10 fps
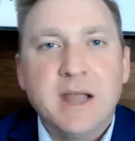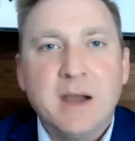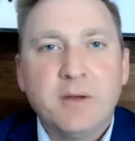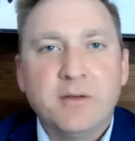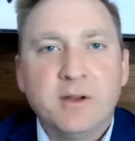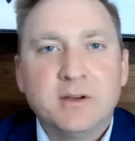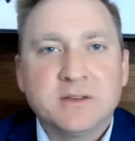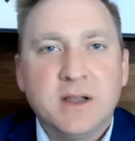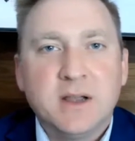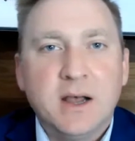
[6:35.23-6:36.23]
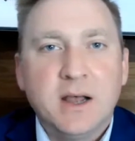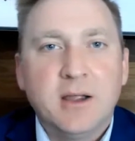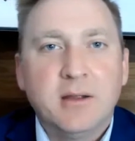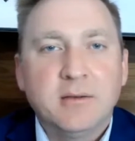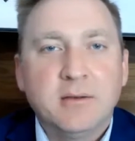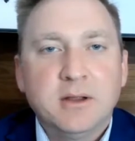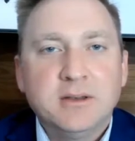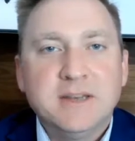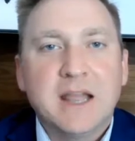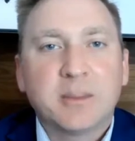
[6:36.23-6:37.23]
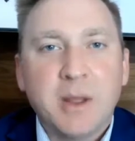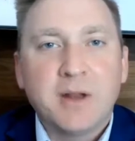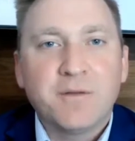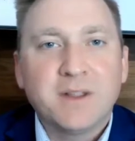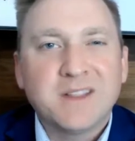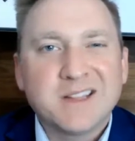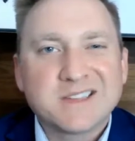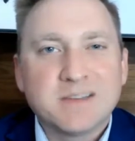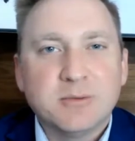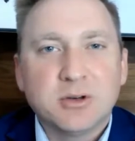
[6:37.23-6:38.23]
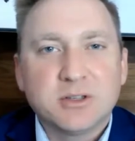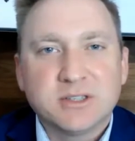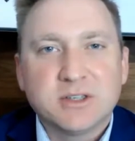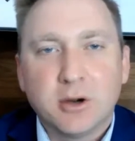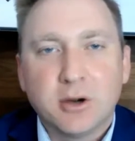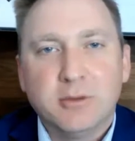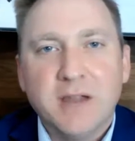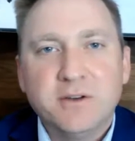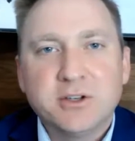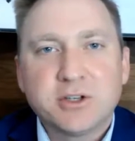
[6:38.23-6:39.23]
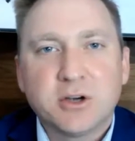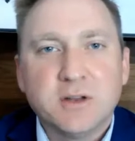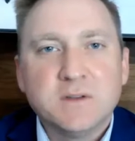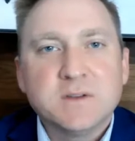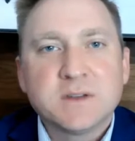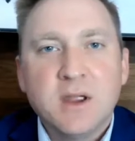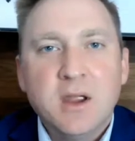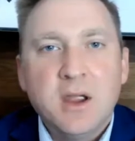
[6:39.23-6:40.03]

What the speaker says: However, there's a death benefit that's similar to term life insurance,